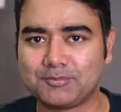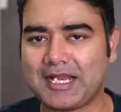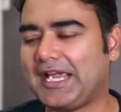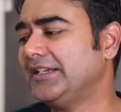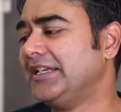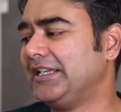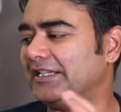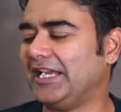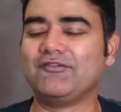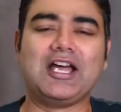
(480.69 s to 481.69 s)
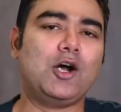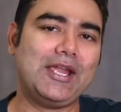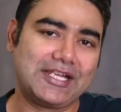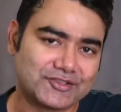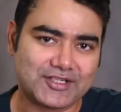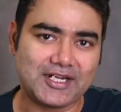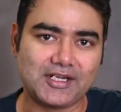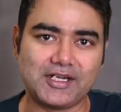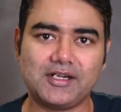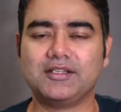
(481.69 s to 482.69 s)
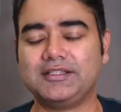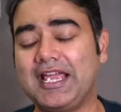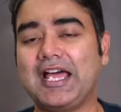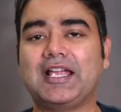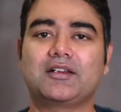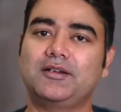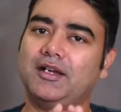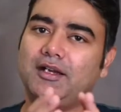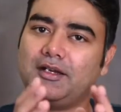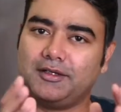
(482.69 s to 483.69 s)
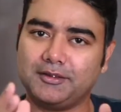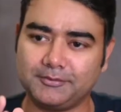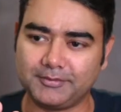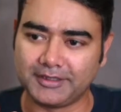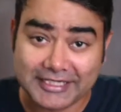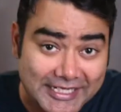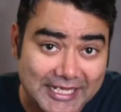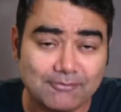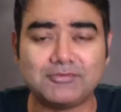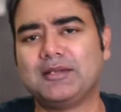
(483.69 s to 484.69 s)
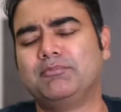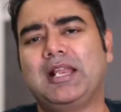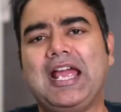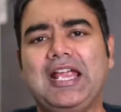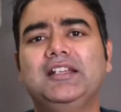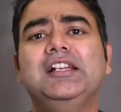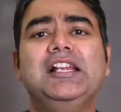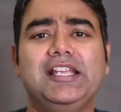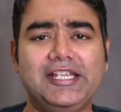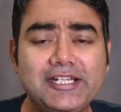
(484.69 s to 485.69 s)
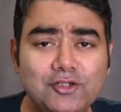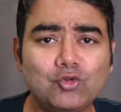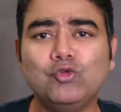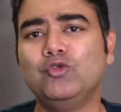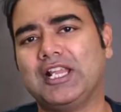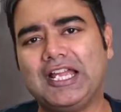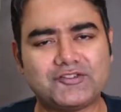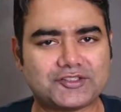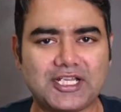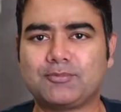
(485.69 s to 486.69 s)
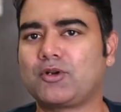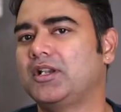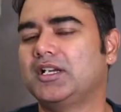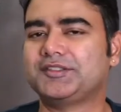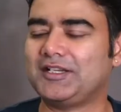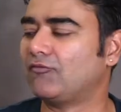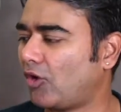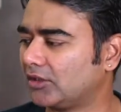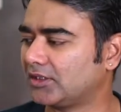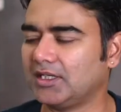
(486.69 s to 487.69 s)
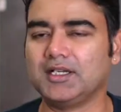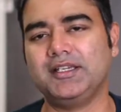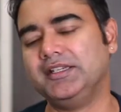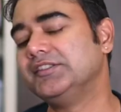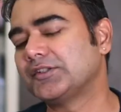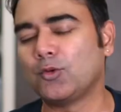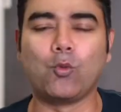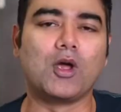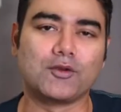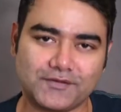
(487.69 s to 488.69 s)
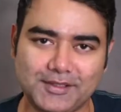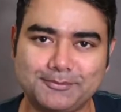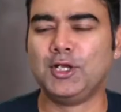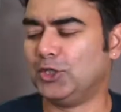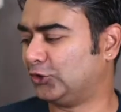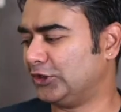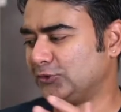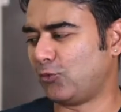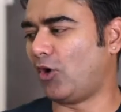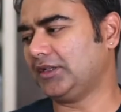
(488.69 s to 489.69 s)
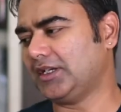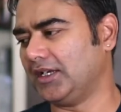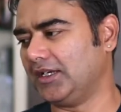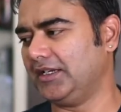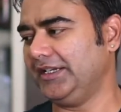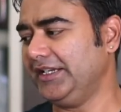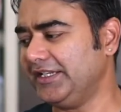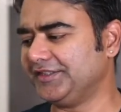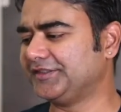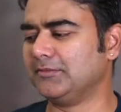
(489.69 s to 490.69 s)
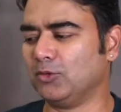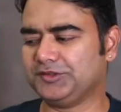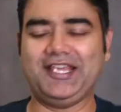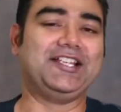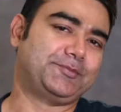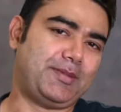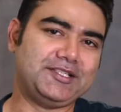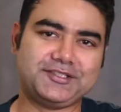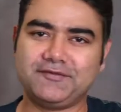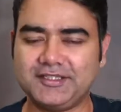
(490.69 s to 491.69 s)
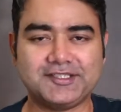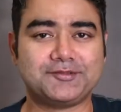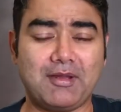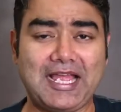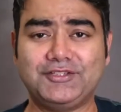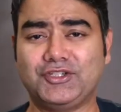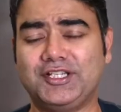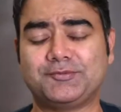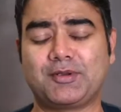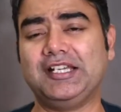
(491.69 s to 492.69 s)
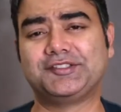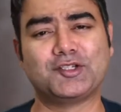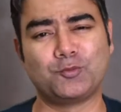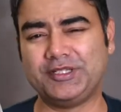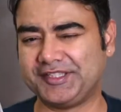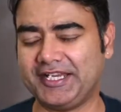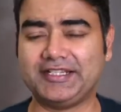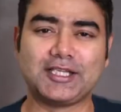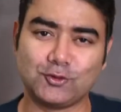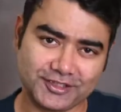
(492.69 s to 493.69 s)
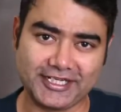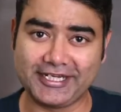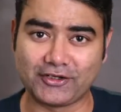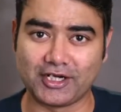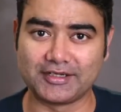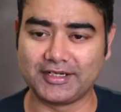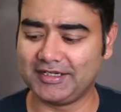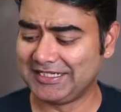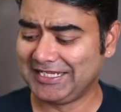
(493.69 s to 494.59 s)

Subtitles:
brand, they have now extended their name, their brand into lifestyle products, and vodka is one of them. So this vodka is the most expensive in this batch, and it's priced at rupees 8,800,